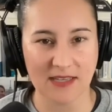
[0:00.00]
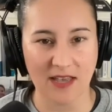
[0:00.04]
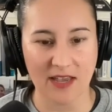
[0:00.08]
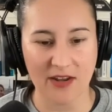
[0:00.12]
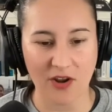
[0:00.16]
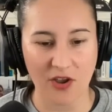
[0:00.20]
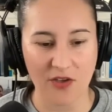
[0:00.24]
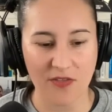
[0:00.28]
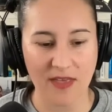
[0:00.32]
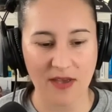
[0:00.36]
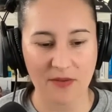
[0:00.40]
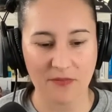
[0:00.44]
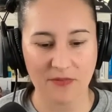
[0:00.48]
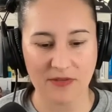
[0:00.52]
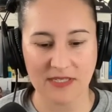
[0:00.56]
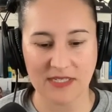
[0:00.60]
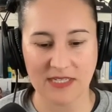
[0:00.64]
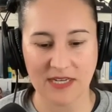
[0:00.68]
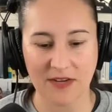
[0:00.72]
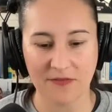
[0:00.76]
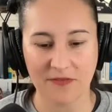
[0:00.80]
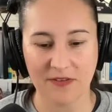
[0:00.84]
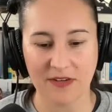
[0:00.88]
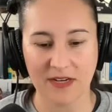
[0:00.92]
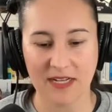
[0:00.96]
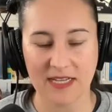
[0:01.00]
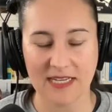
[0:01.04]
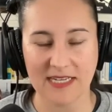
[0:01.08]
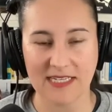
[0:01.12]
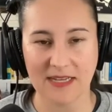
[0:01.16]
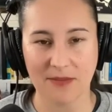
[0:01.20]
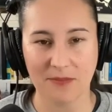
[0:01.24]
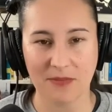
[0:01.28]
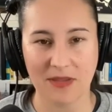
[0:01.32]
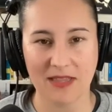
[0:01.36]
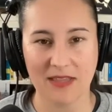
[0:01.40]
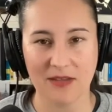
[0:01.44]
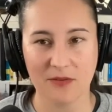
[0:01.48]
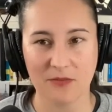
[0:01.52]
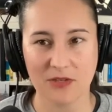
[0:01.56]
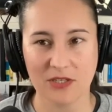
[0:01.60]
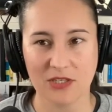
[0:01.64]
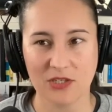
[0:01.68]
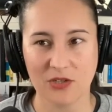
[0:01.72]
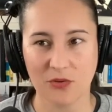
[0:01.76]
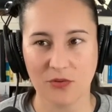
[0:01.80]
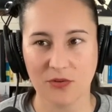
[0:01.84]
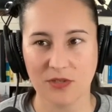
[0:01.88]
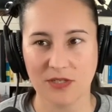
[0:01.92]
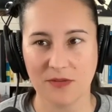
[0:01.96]
I know that was definitely something that was
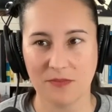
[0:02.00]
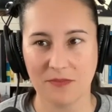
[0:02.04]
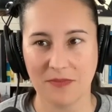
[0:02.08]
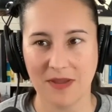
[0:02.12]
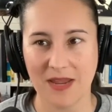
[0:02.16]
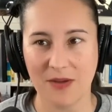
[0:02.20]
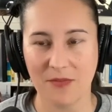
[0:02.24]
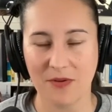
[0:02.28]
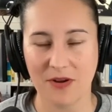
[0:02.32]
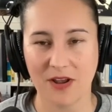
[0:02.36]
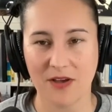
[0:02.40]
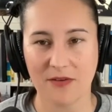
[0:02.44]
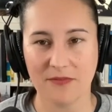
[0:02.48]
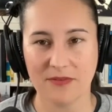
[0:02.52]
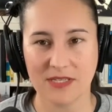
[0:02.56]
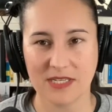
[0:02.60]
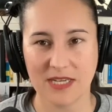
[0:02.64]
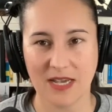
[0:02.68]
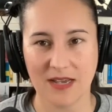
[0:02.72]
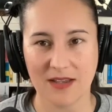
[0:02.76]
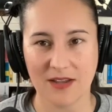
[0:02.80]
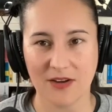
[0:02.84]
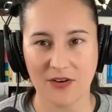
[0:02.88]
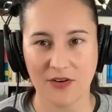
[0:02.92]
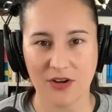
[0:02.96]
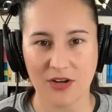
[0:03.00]
taught to me when I was younger,